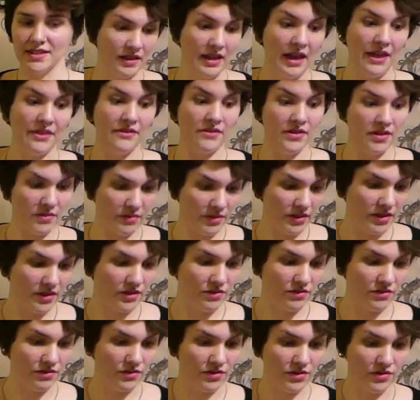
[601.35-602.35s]
gather it with the
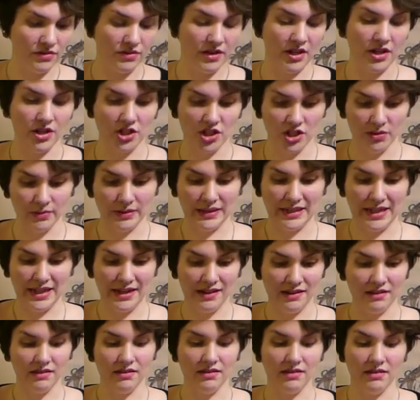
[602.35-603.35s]
drawstring to a
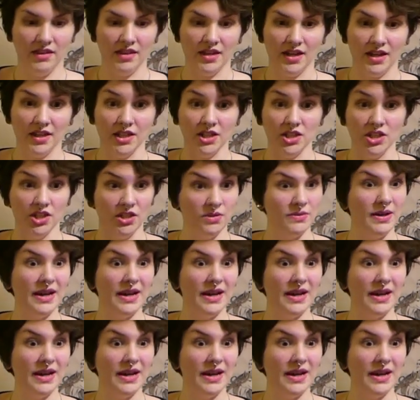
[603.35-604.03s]
length that I do